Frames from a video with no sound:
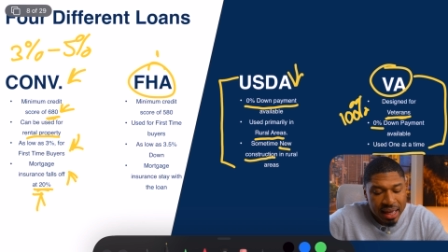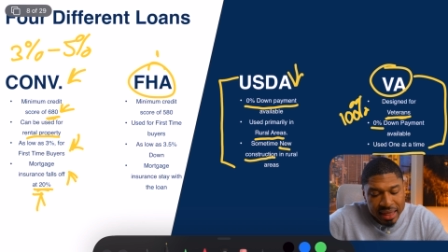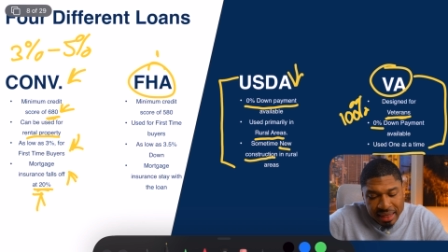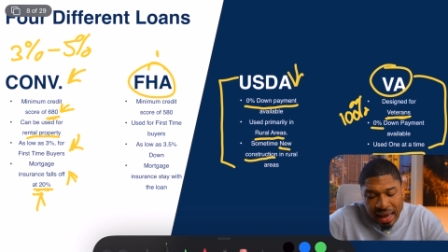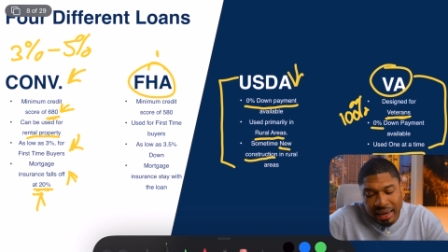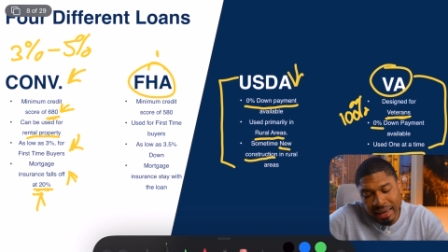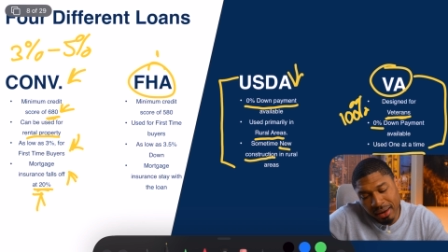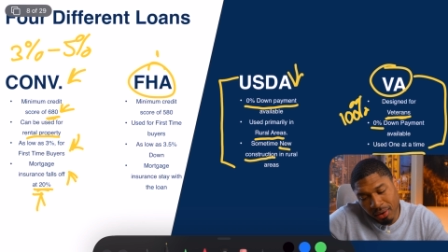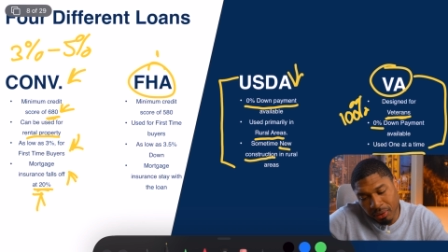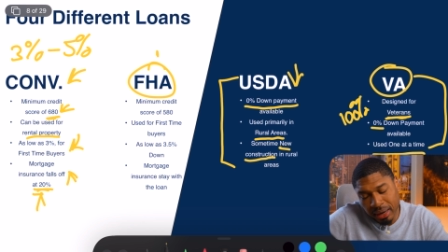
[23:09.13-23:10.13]
That can
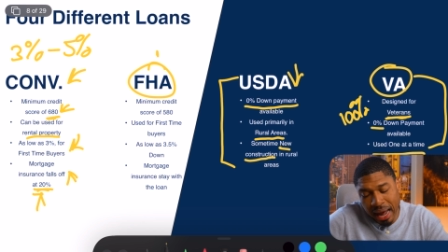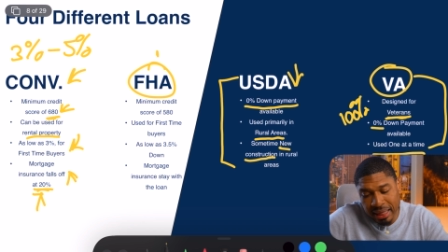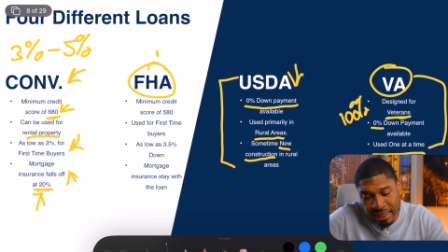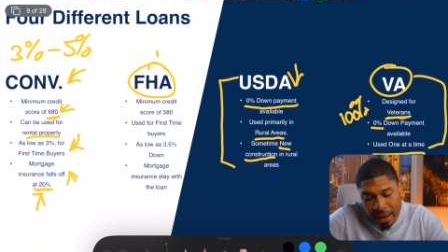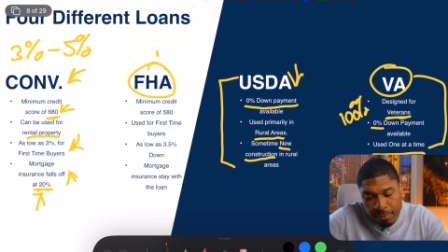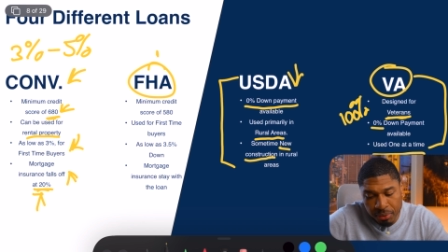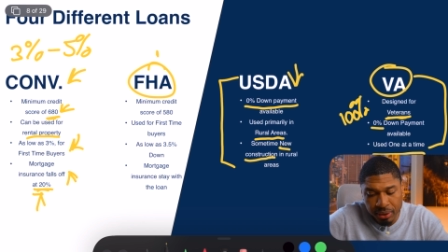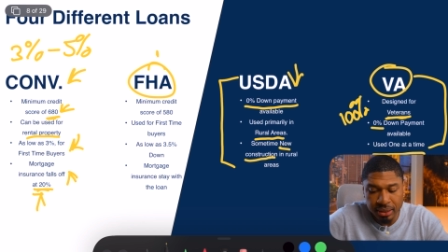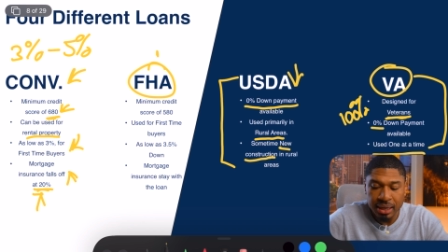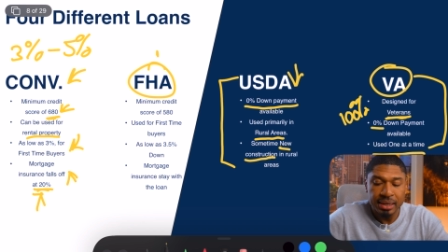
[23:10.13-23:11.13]
hurt at that
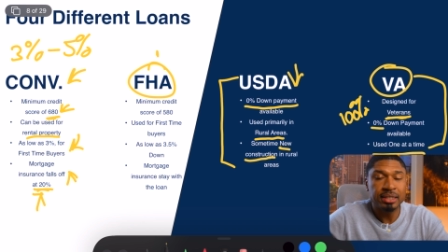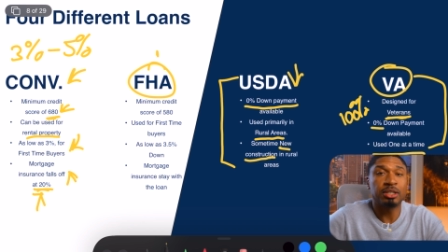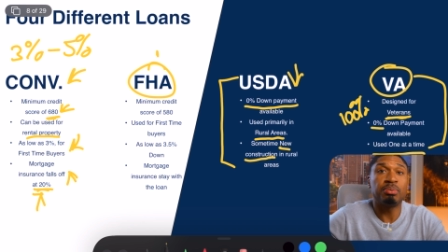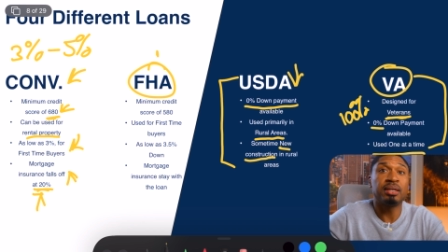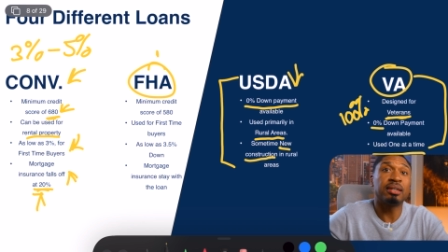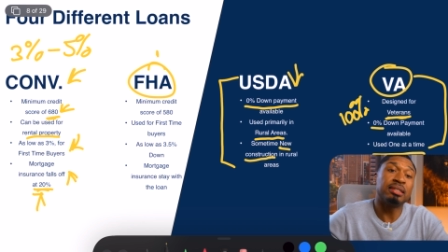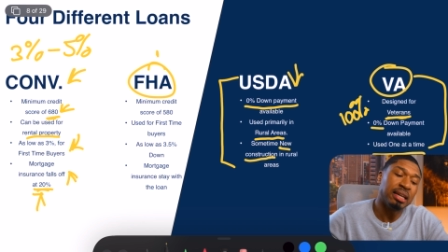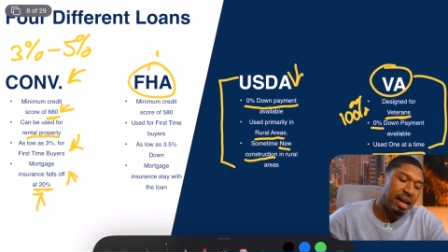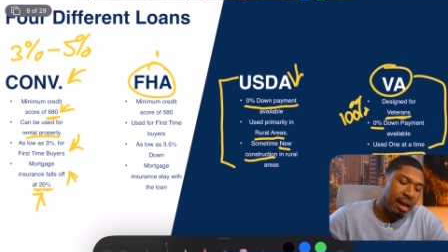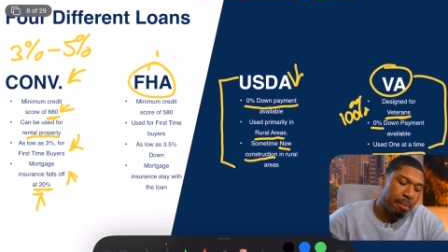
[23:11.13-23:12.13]
point just because
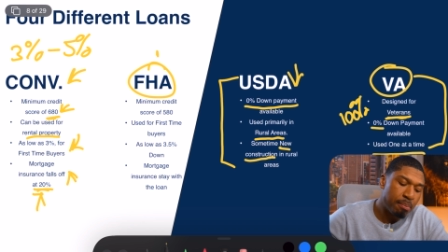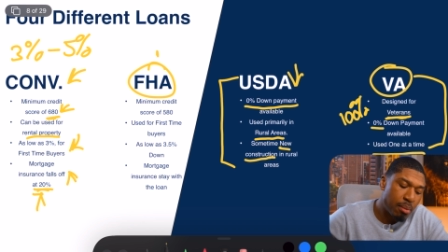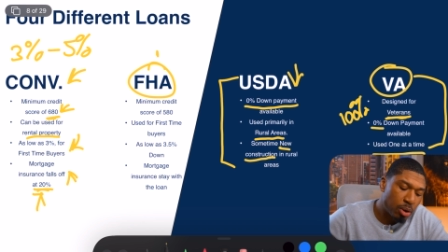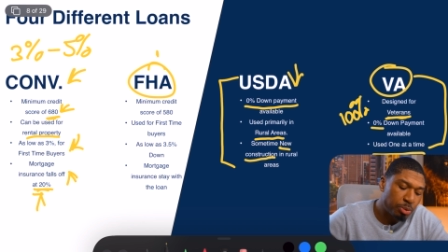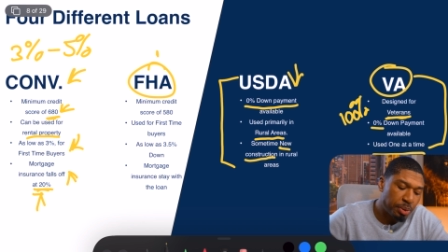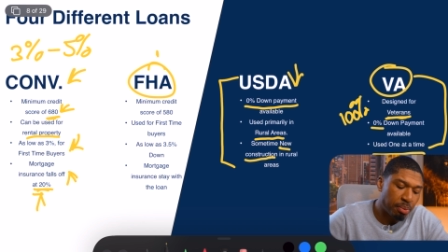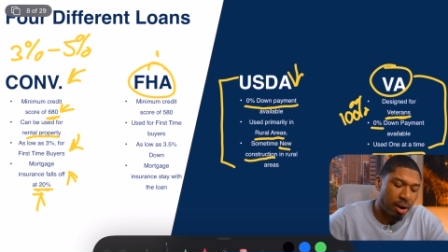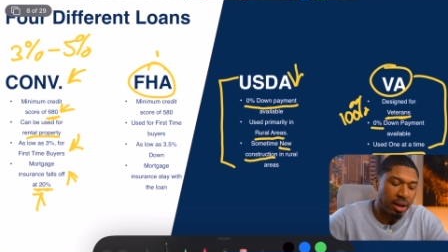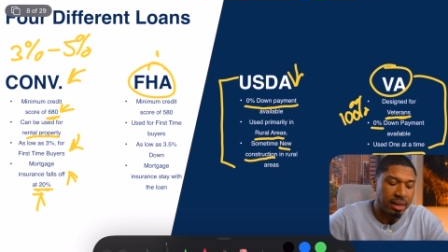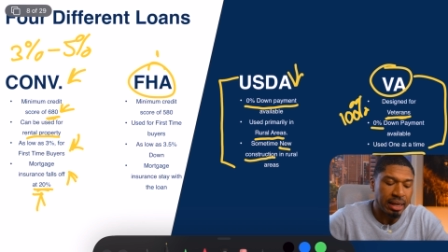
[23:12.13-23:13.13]
most people
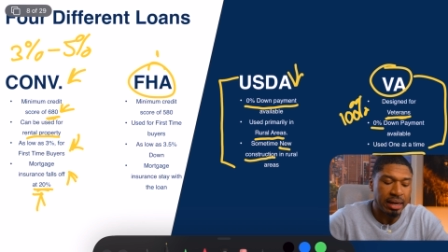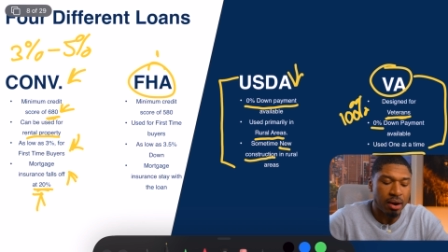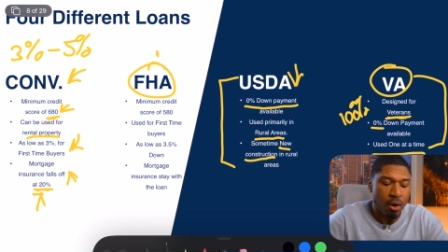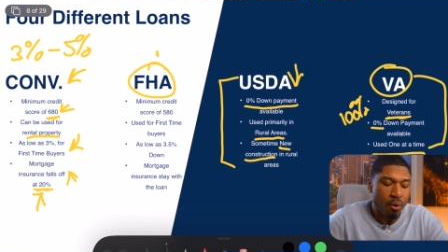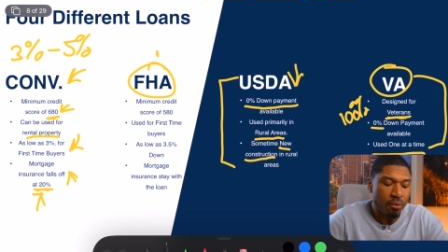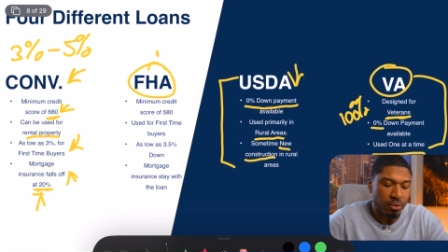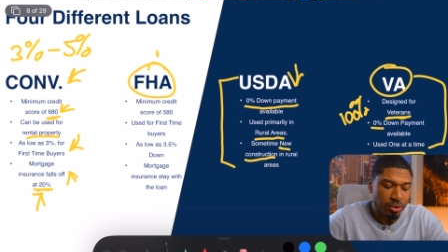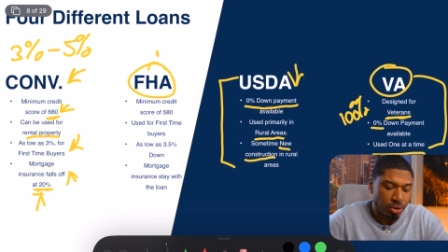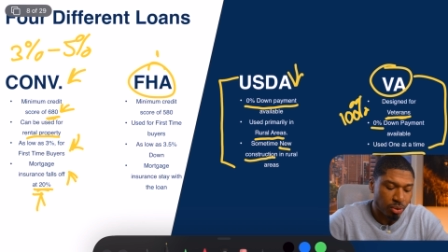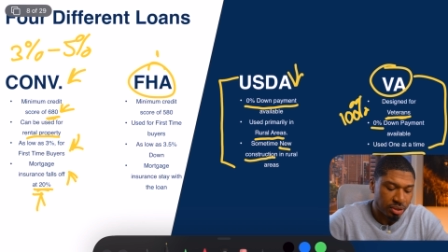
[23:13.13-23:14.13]
are leaning over
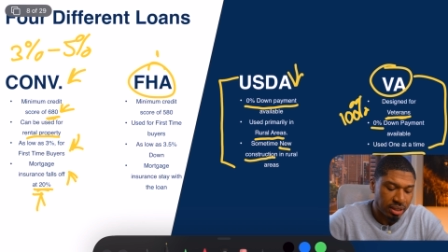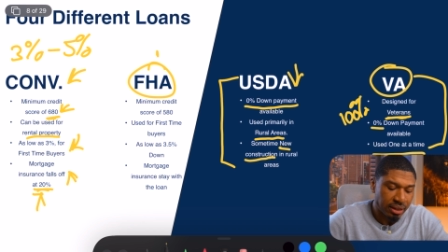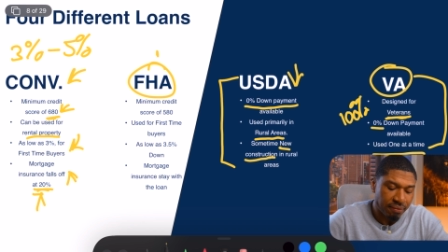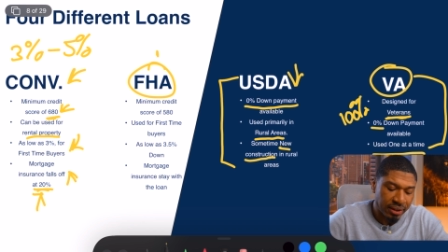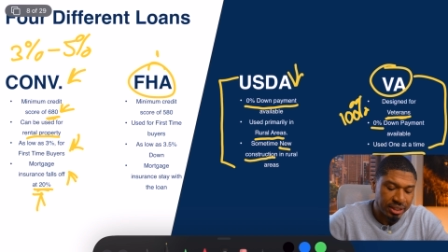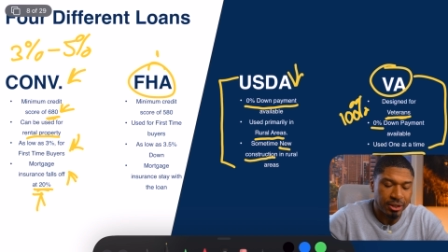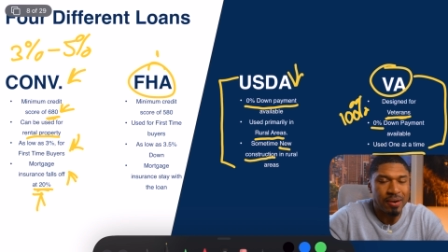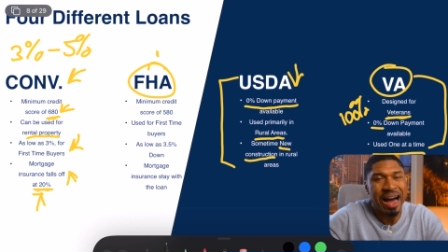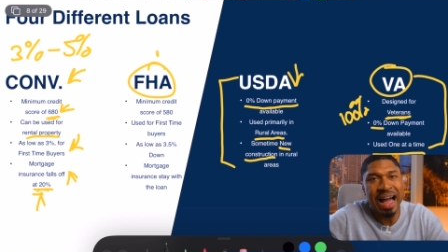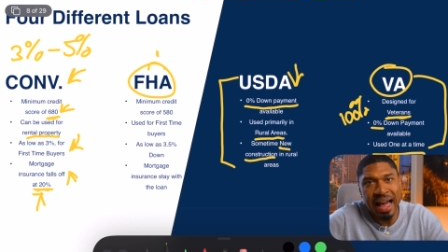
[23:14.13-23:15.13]
towards the
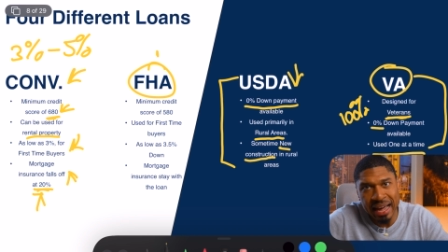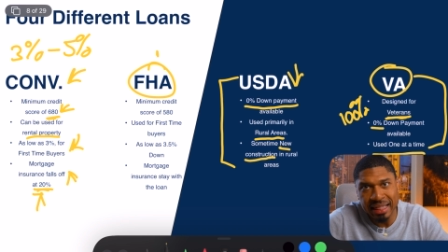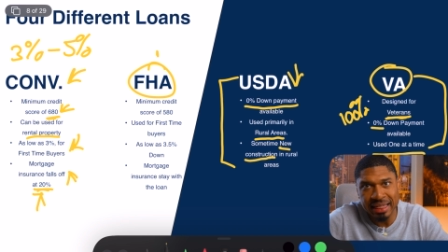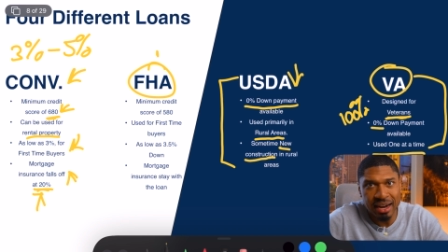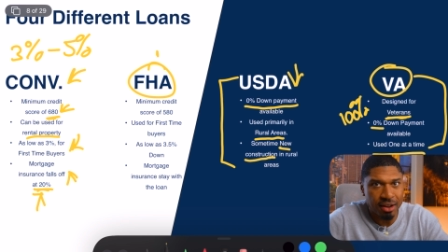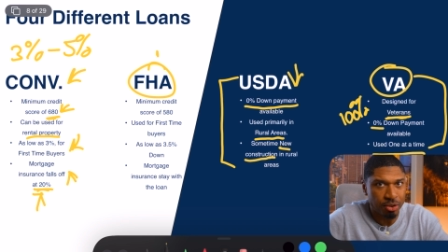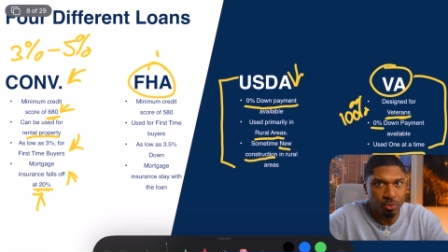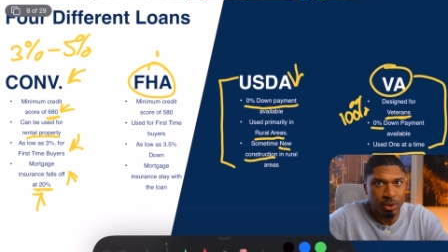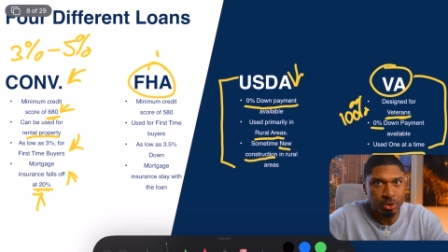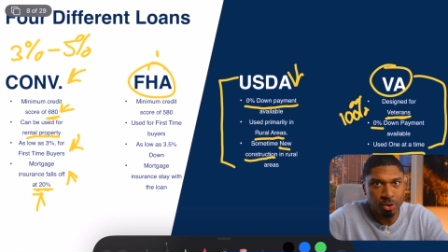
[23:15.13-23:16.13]
conventional. I hate that other
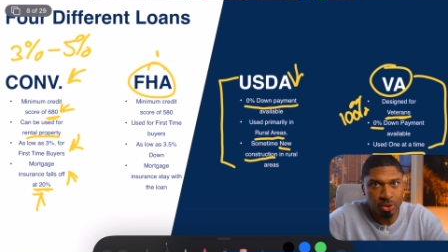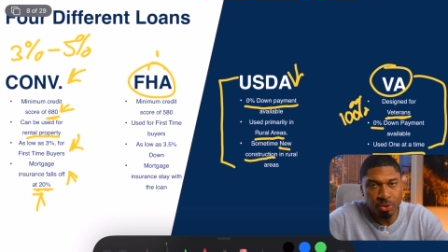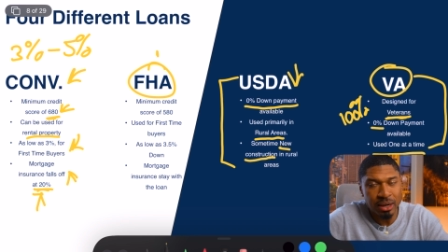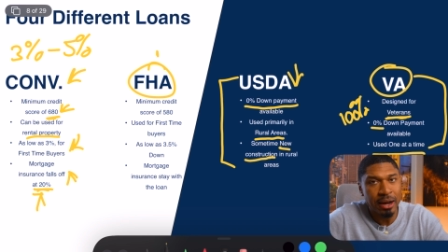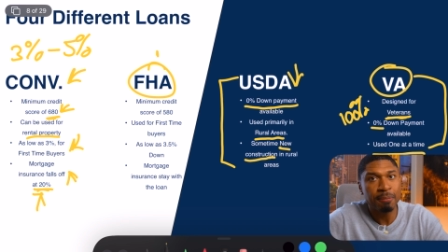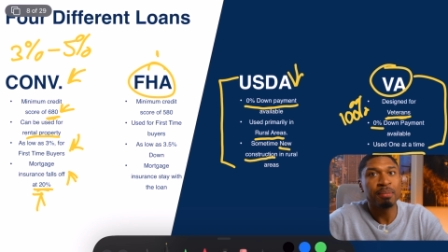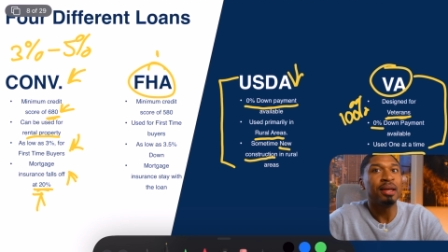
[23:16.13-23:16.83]
realtors do that,